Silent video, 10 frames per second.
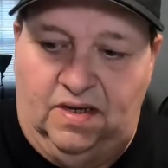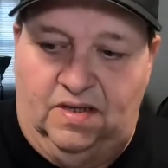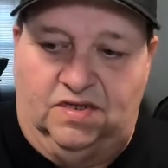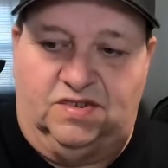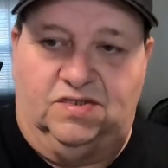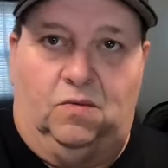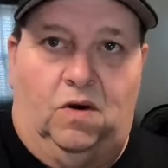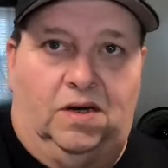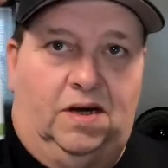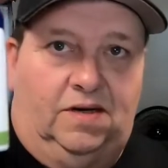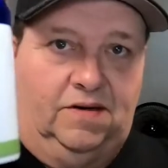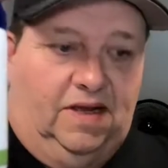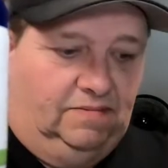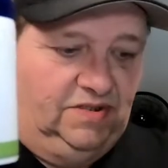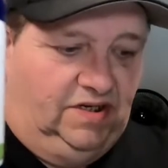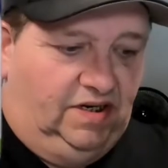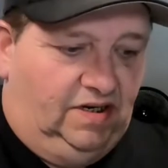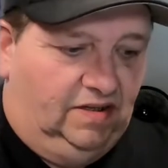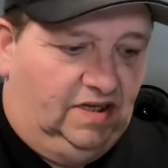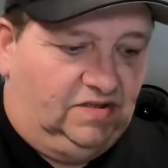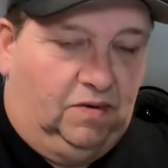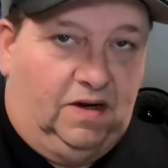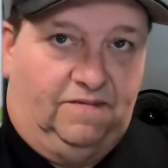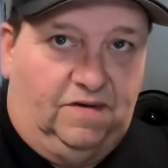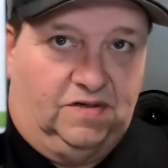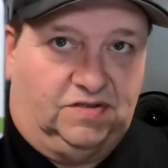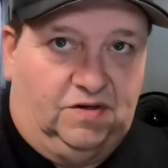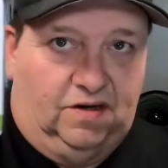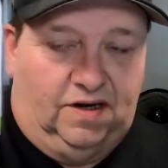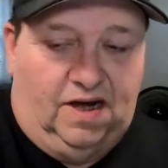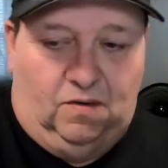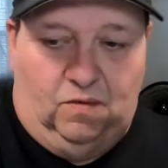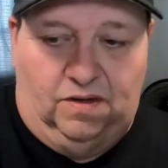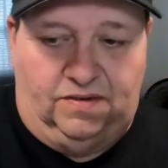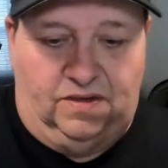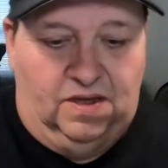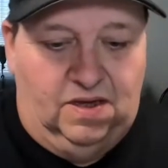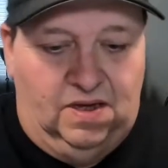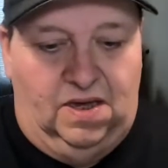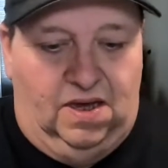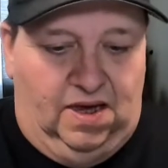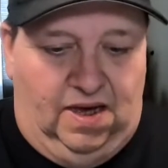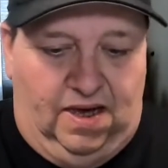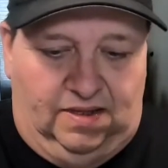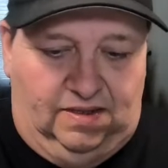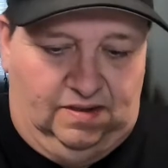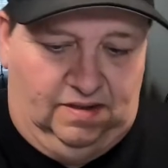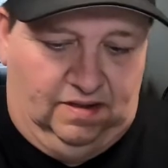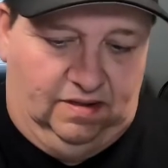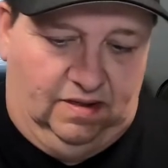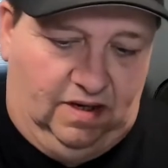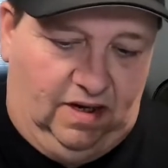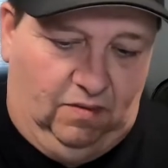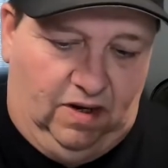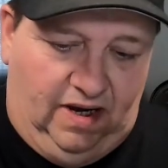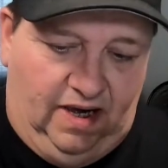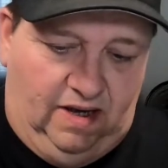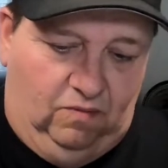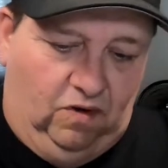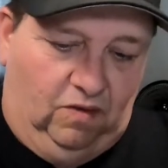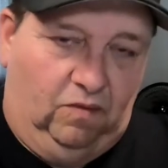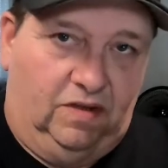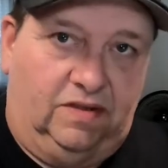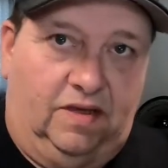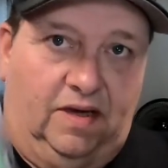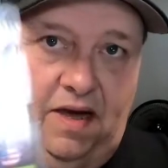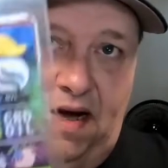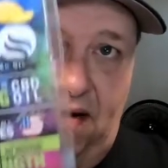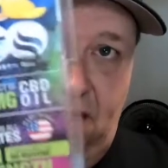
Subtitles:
This is a 100 mg. That's what I first started out with, and I went ahead and went with a higher